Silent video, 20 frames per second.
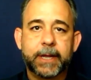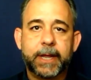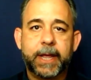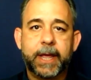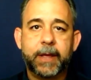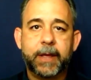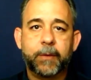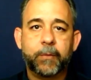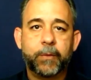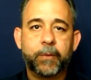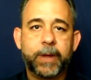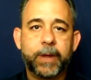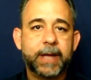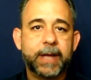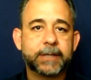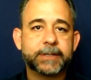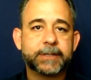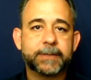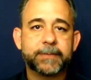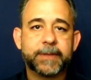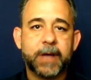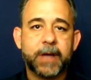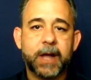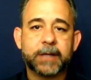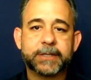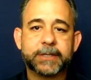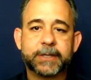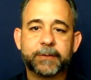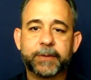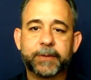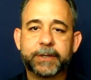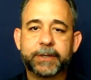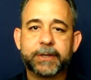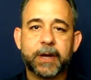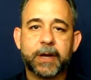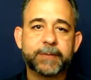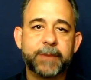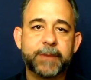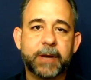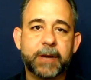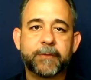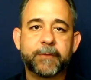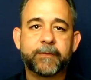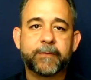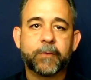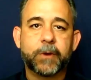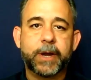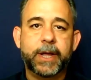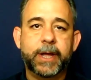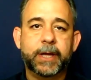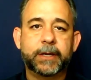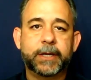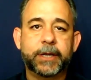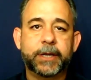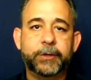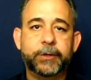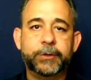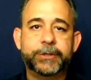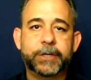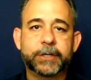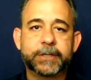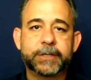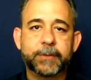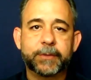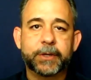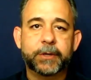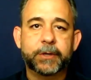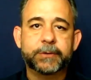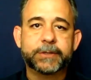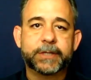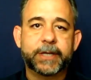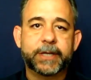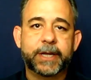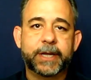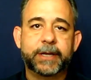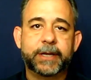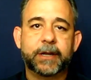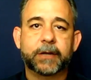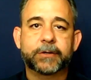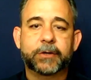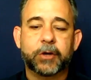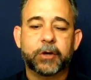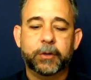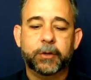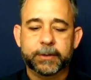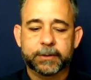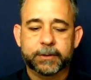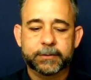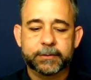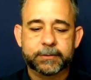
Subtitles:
And we had some thoughts that we talked about beforehand. Can you share some of those today, Dr. Kobler?